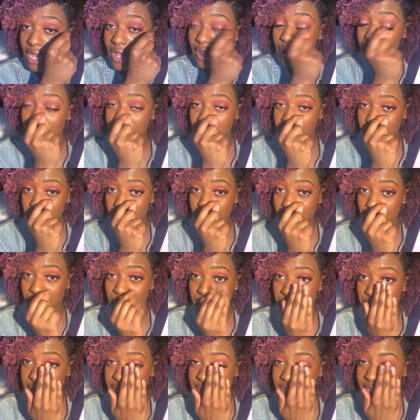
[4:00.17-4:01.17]
color in your
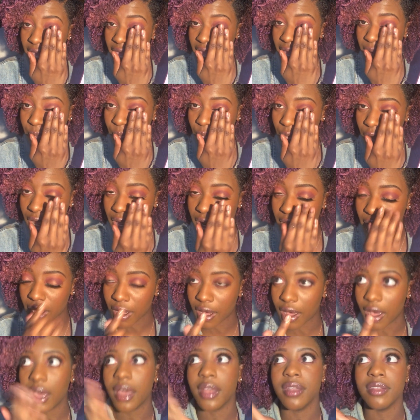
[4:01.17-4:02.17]
crease, and one
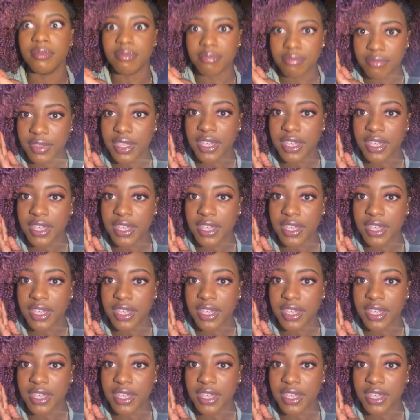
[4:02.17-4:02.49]
on